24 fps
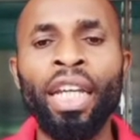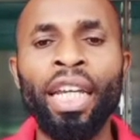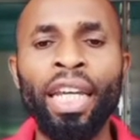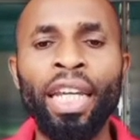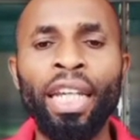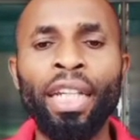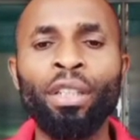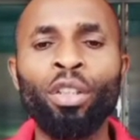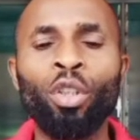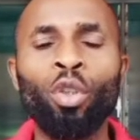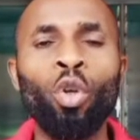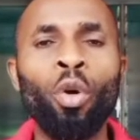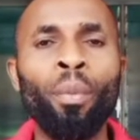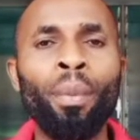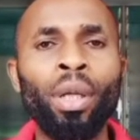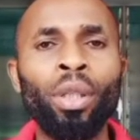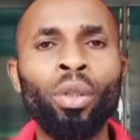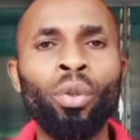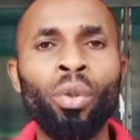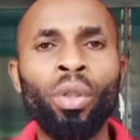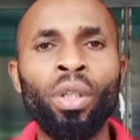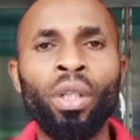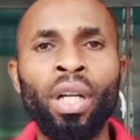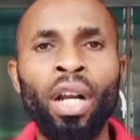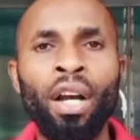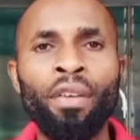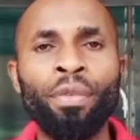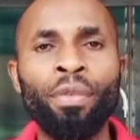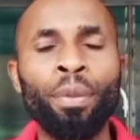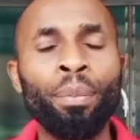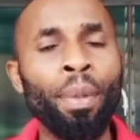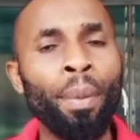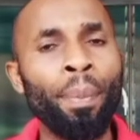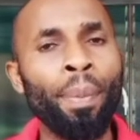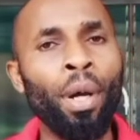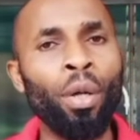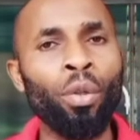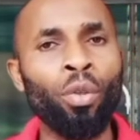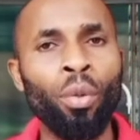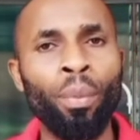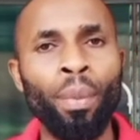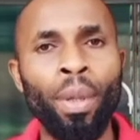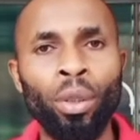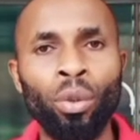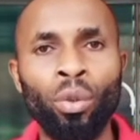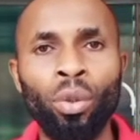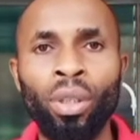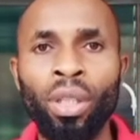In chromatography, paper
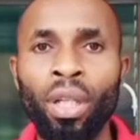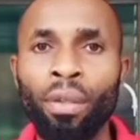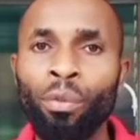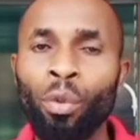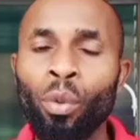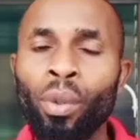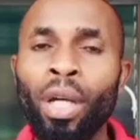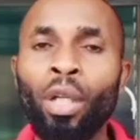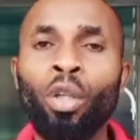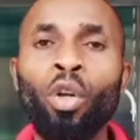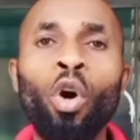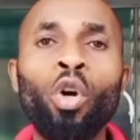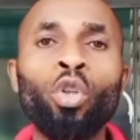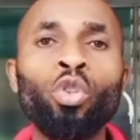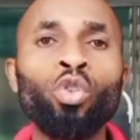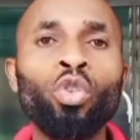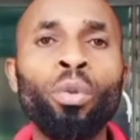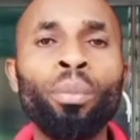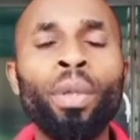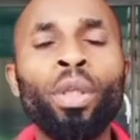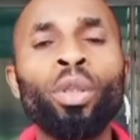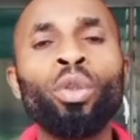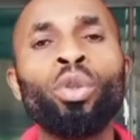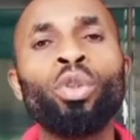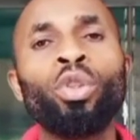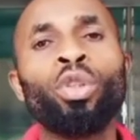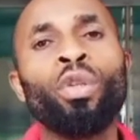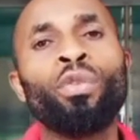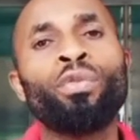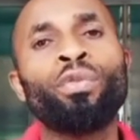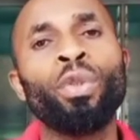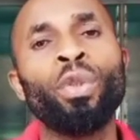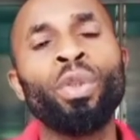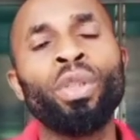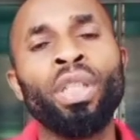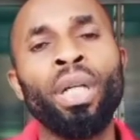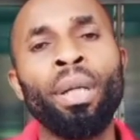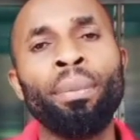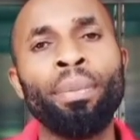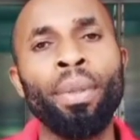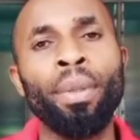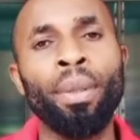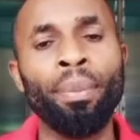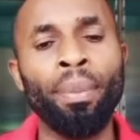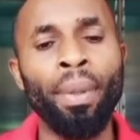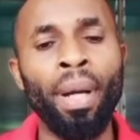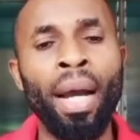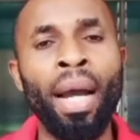chromatography, you can also make use of filter
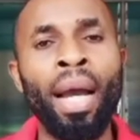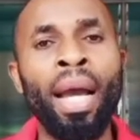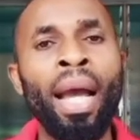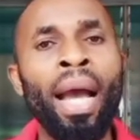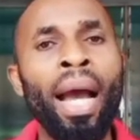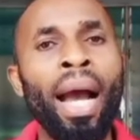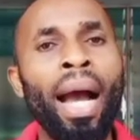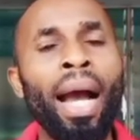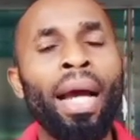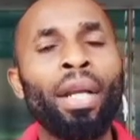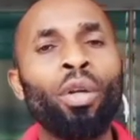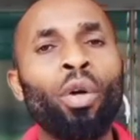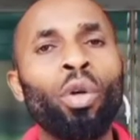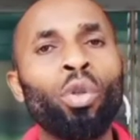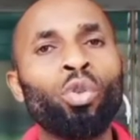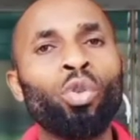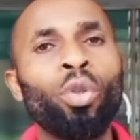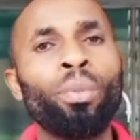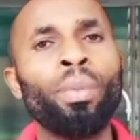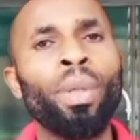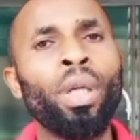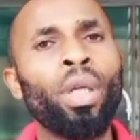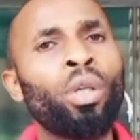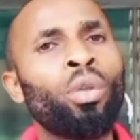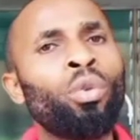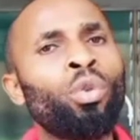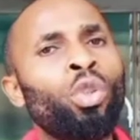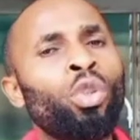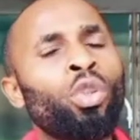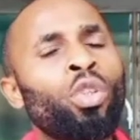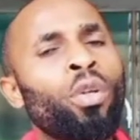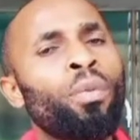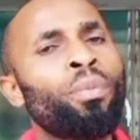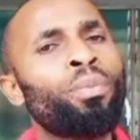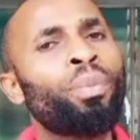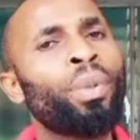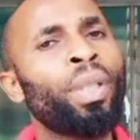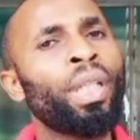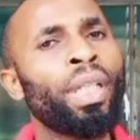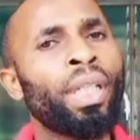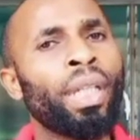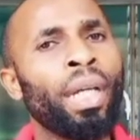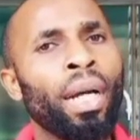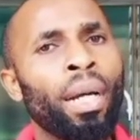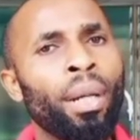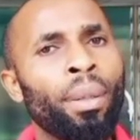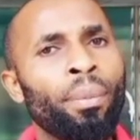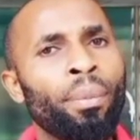paper and also make use of
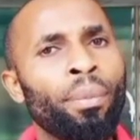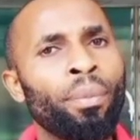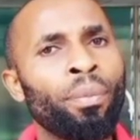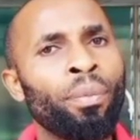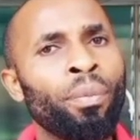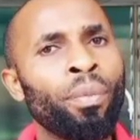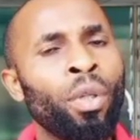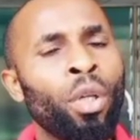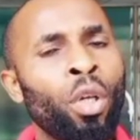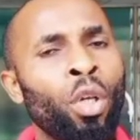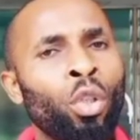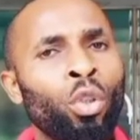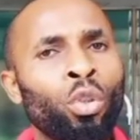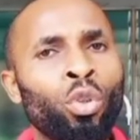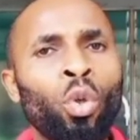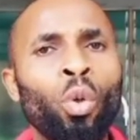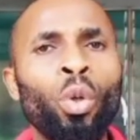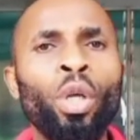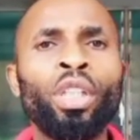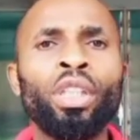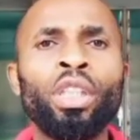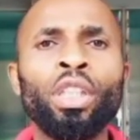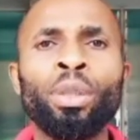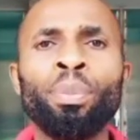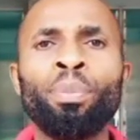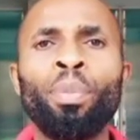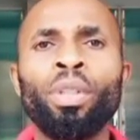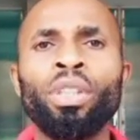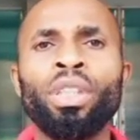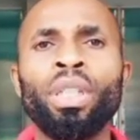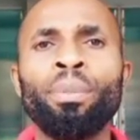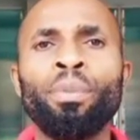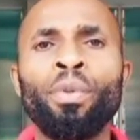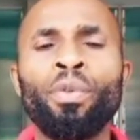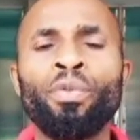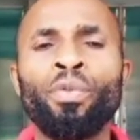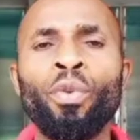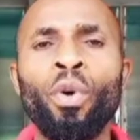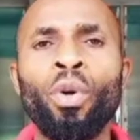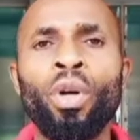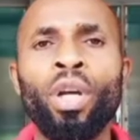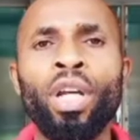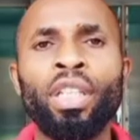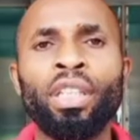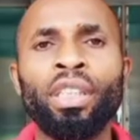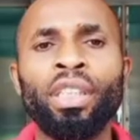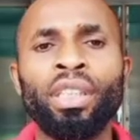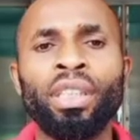beaker. So it is possible
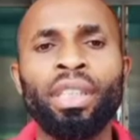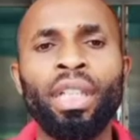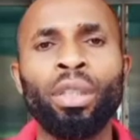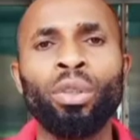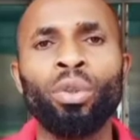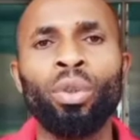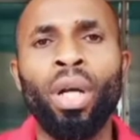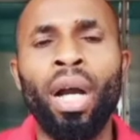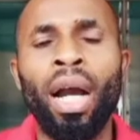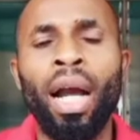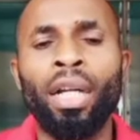for a teacher to